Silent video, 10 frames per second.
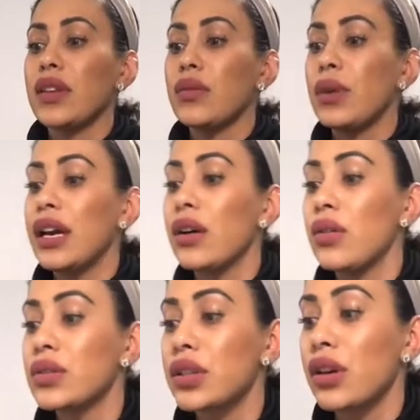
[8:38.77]
We are
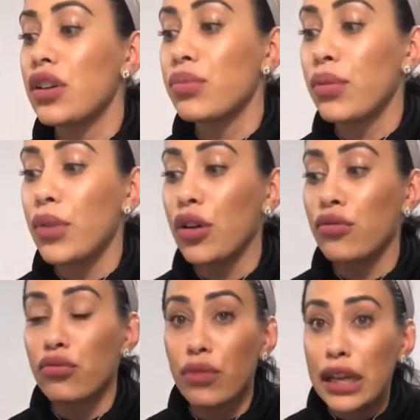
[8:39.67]
also going to promote
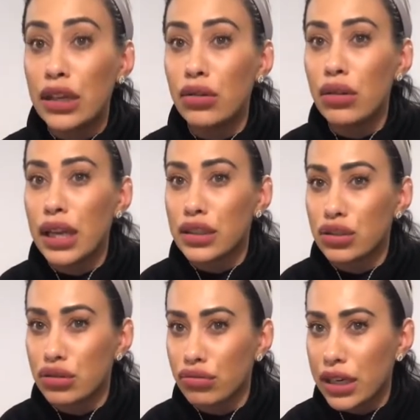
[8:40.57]
renal
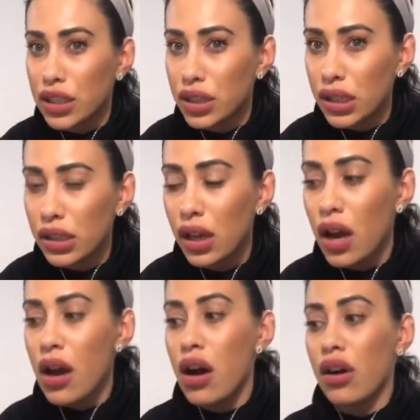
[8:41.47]
excretion
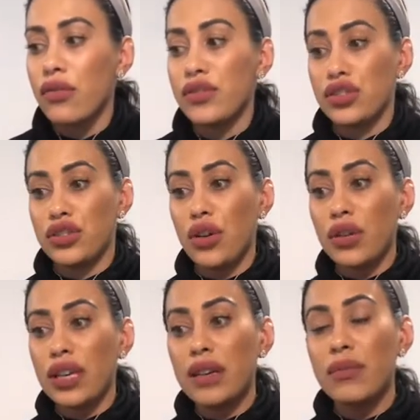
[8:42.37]
of
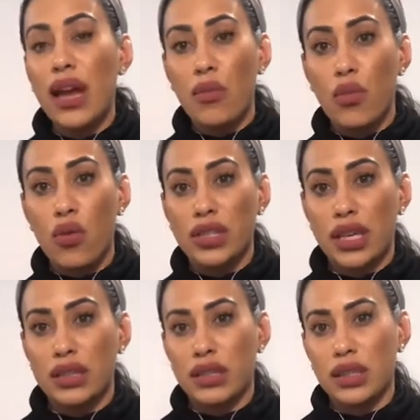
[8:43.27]
sodium and
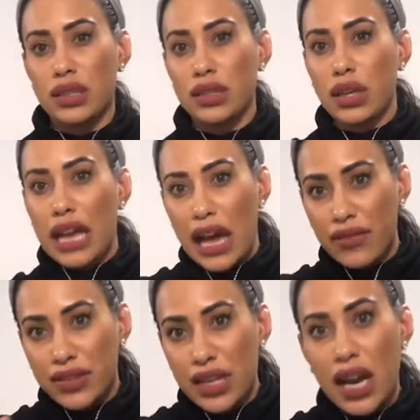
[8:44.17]
water. So this is going to have
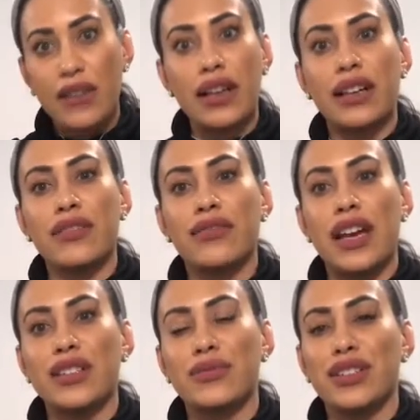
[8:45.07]
a diuretic
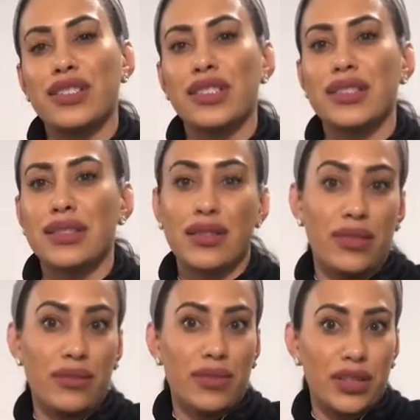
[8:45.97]
effect, which is
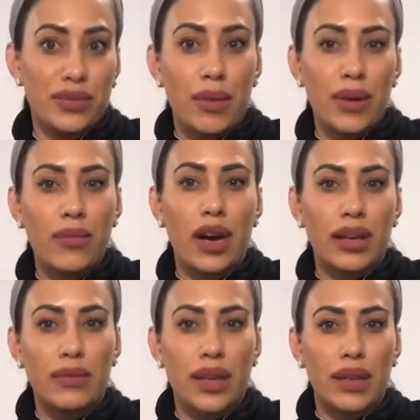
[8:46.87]
good, which is what we
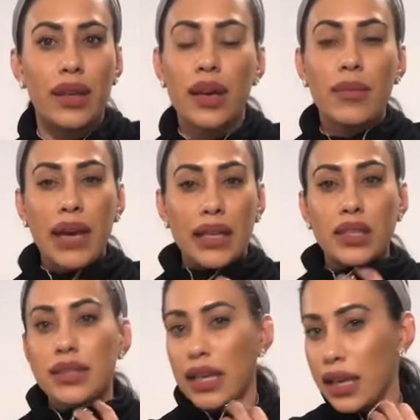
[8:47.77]
want with
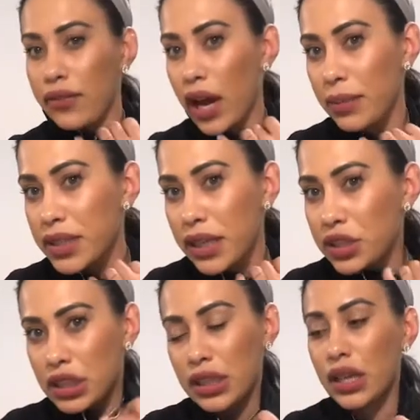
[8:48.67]
patients that have
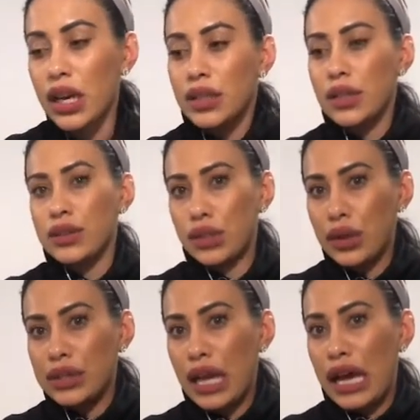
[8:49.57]
hypertension. So it's
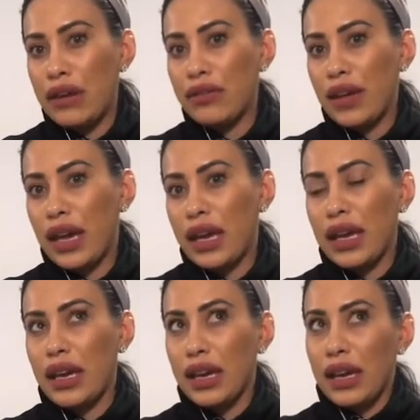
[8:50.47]
going to have
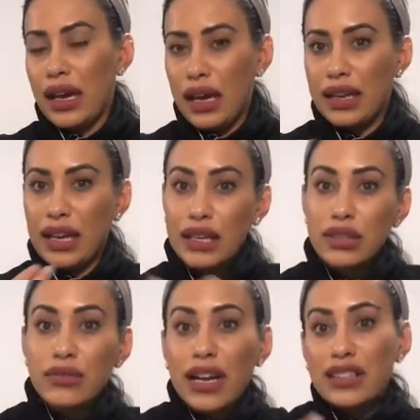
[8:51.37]
an
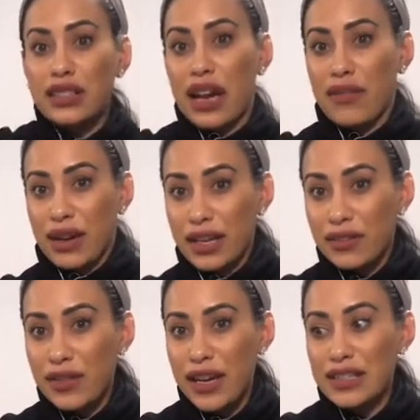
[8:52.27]
indirect diuretic
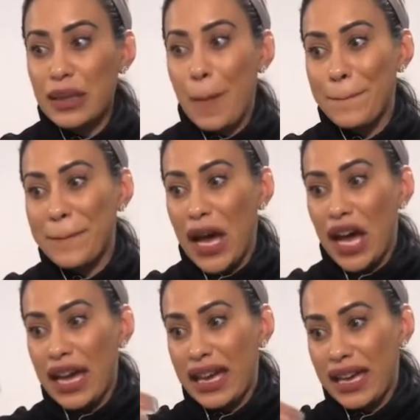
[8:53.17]
effect
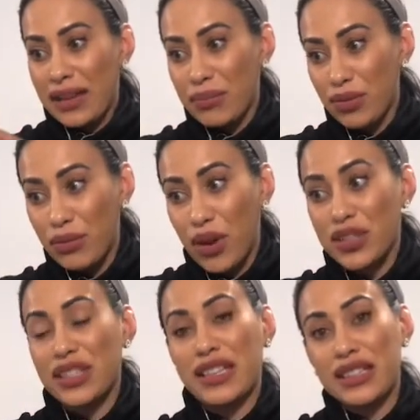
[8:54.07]
by
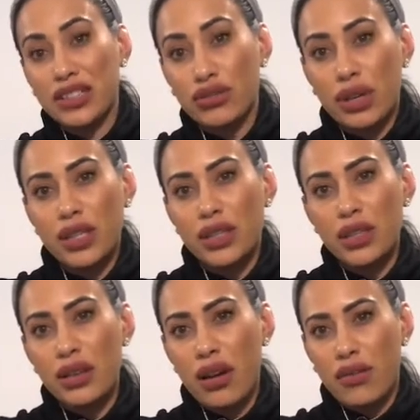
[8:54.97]
promoting the
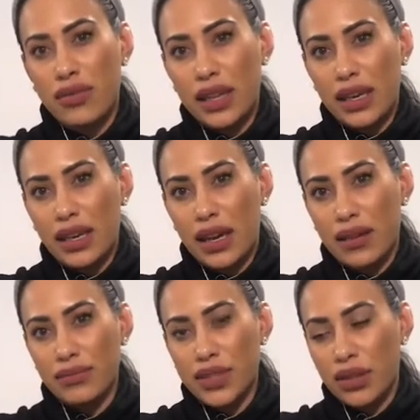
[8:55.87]
excretion of the
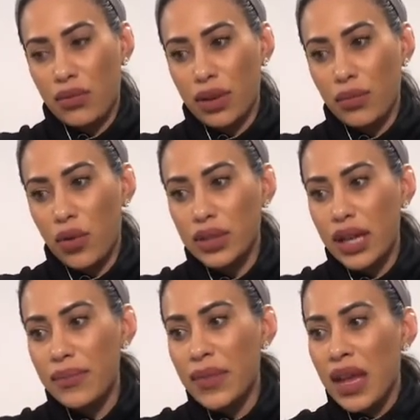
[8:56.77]
salt and
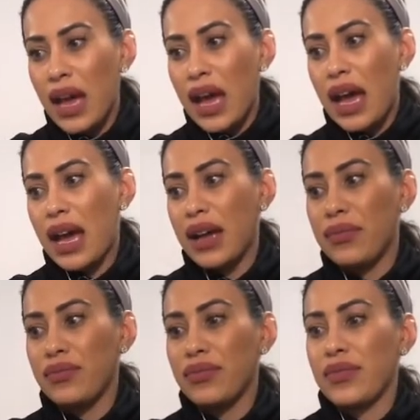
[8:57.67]
water.
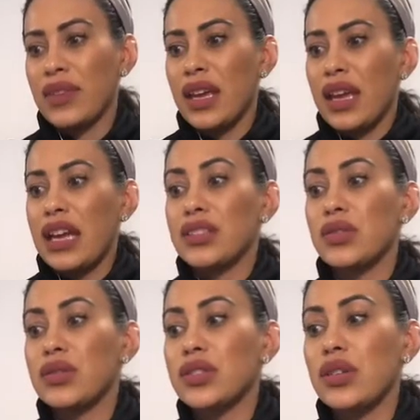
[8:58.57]
And it's
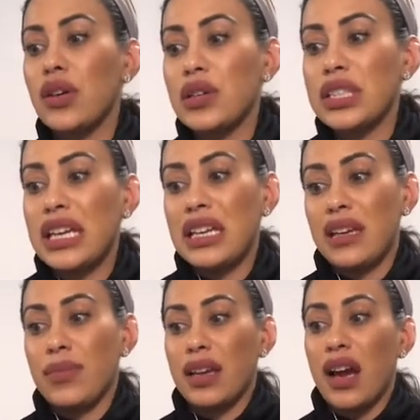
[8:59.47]
also going to
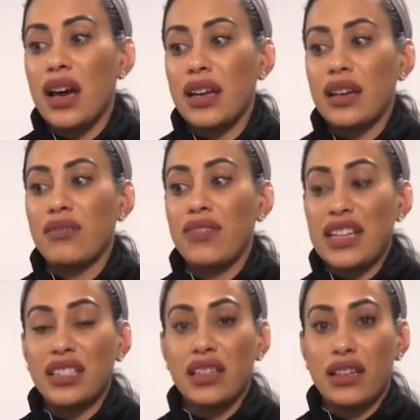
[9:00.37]
inhibit cardiac and
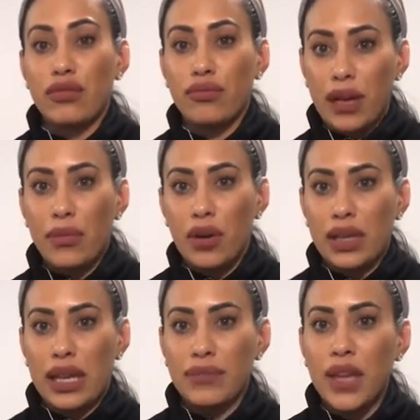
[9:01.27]
vascular
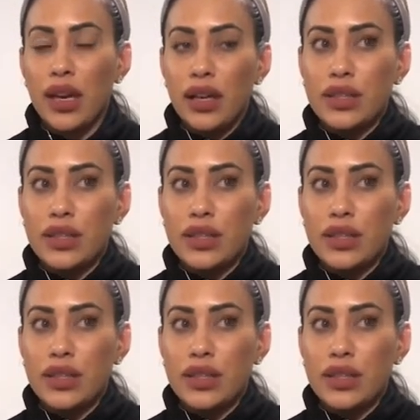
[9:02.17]
remodeling.